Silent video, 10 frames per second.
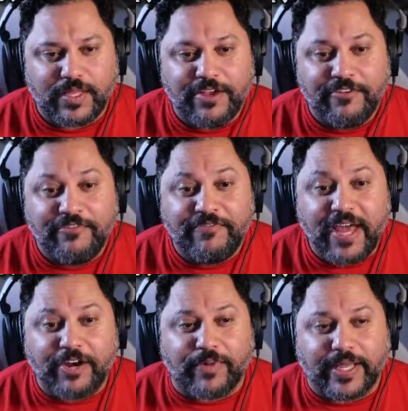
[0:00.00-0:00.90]

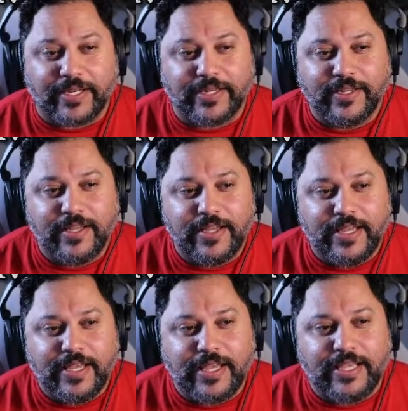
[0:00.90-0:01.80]
Federated
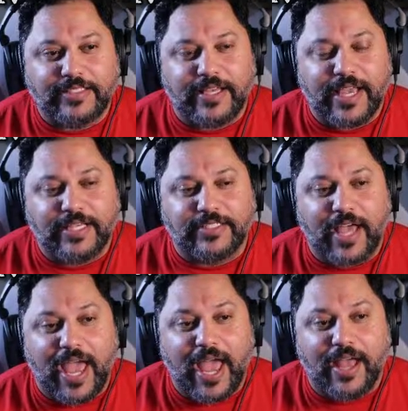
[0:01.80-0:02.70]
is
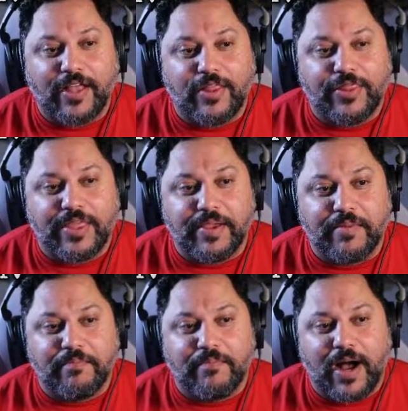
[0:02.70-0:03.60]
these
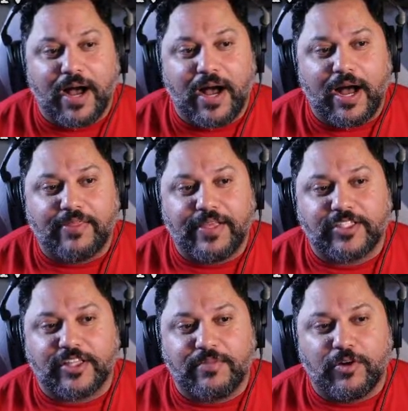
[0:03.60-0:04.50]
are
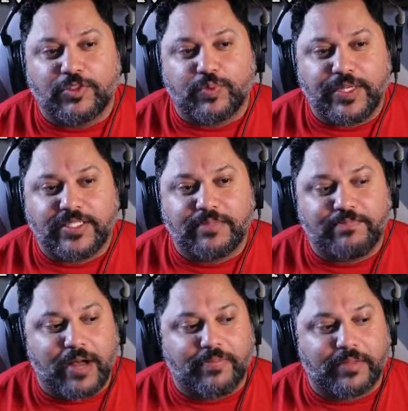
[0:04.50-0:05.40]
the most recent
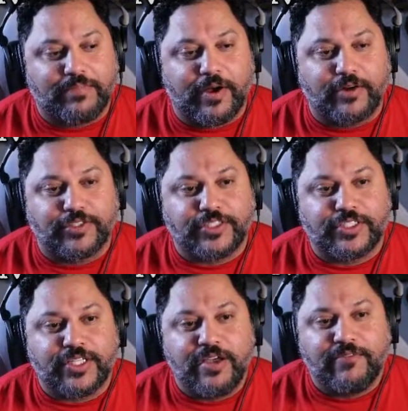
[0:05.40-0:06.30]
public
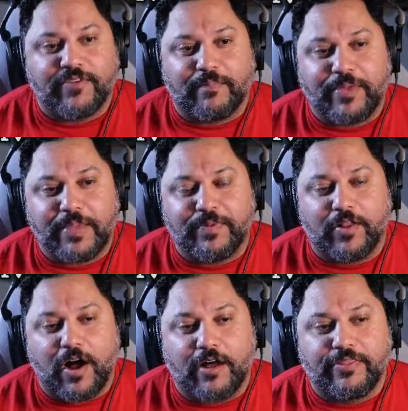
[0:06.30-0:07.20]
posts from people
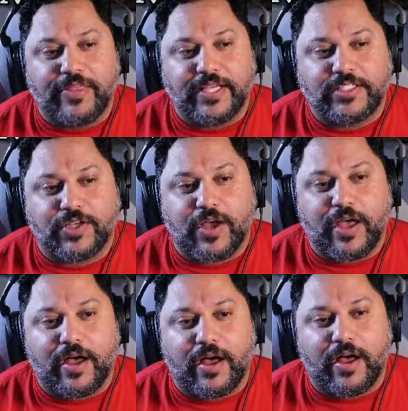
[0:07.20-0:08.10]
on this
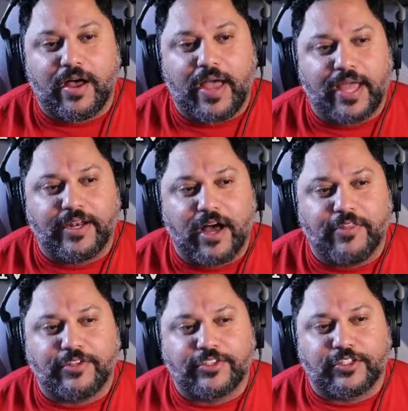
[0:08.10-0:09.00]
and
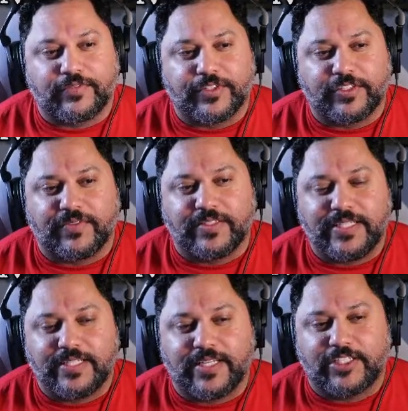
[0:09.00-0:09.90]
other servers of the
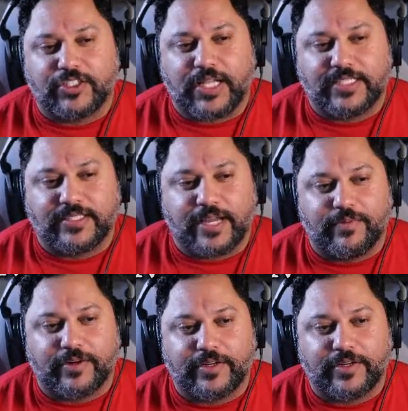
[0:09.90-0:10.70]
decentralized network.